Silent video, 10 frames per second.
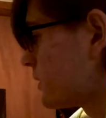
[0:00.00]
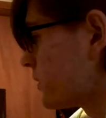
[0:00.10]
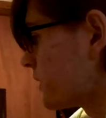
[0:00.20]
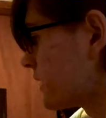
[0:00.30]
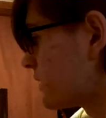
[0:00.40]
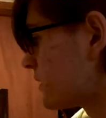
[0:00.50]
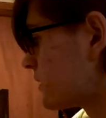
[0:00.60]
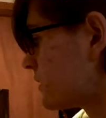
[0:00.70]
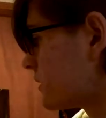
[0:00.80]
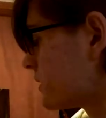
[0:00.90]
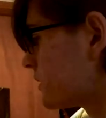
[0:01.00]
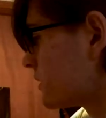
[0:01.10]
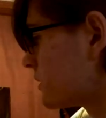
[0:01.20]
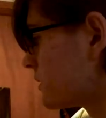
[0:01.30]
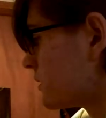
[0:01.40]
so that
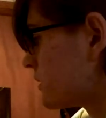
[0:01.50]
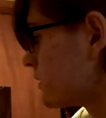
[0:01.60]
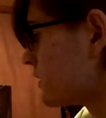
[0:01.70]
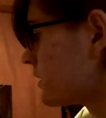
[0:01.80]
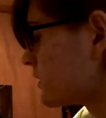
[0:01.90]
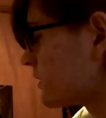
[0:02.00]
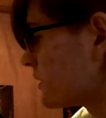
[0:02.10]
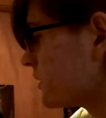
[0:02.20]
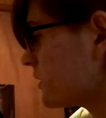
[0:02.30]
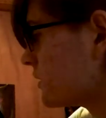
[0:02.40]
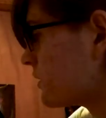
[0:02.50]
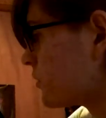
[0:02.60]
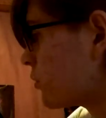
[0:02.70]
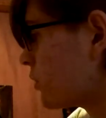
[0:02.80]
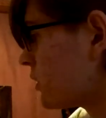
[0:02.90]
this
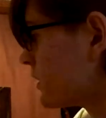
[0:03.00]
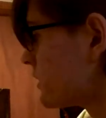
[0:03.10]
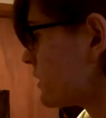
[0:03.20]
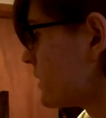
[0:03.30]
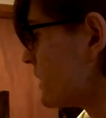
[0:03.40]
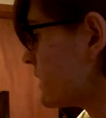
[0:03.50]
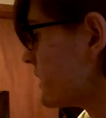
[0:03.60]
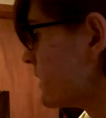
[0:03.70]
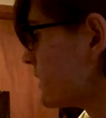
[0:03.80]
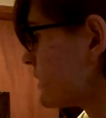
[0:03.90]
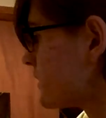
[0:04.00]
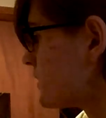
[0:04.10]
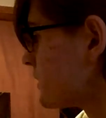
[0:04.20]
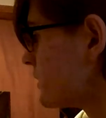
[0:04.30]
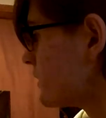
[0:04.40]
is 1 and
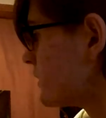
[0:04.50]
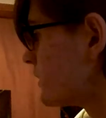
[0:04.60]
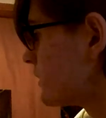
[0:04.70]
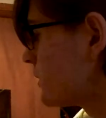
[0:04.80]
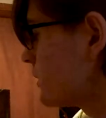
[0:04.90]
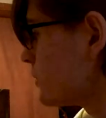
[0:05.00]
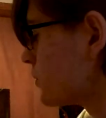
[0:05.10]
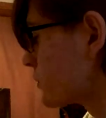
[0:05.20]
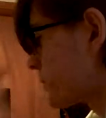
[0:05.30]
this is 2.